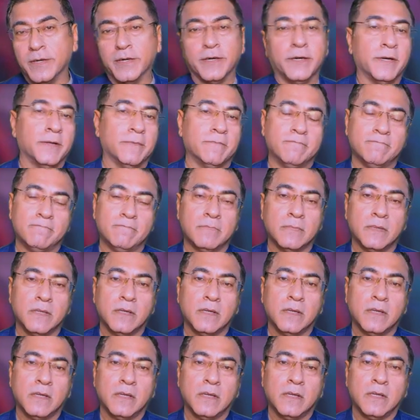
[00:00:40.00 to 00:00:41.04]
Third,
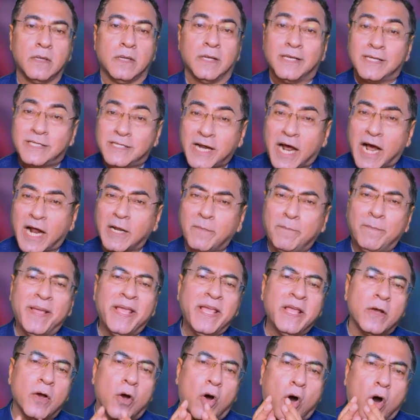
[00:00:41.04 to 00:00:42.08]
start
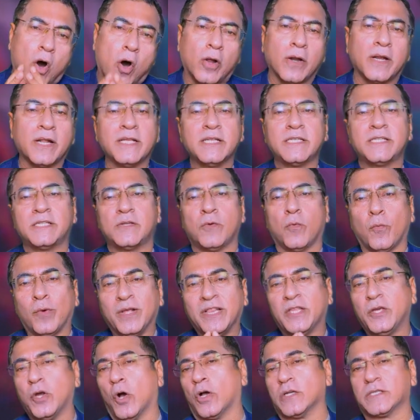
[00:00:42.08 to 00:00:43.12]
being honest
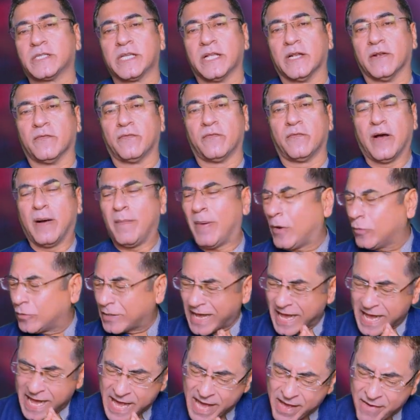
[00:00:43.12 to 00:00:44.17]
with yourself
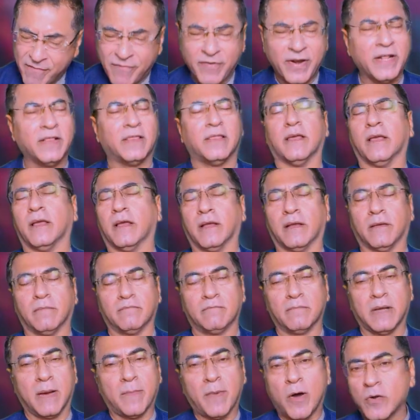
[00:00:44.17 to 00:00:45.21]
about
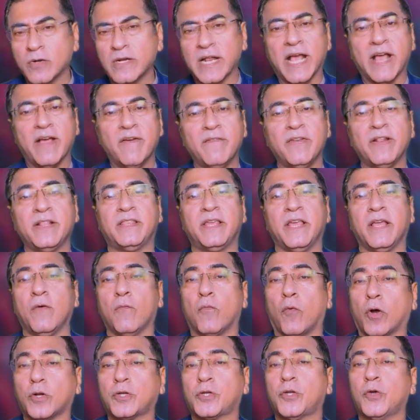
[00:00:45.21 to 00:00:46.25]
everything, about
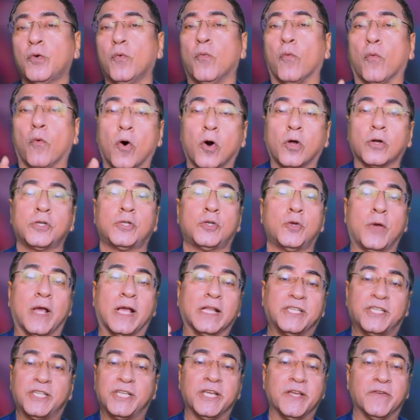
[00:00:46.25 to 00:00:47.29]
everything what you want to
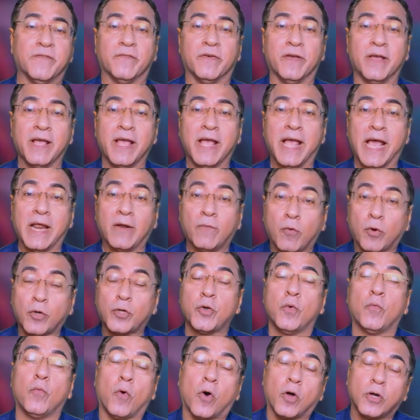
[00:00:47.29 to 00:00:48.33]
achieve and
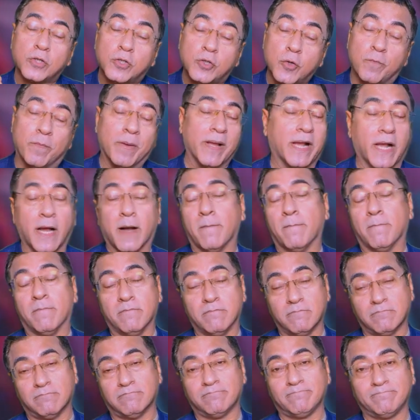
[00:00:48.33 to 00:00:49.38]
what you want to
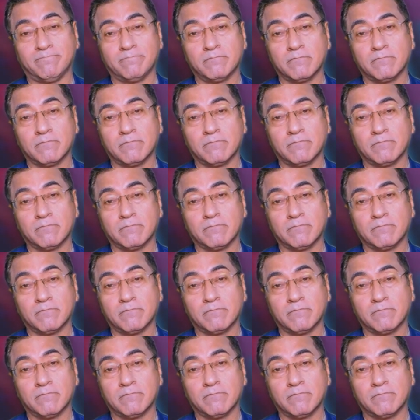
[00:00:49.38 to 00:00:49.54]
become.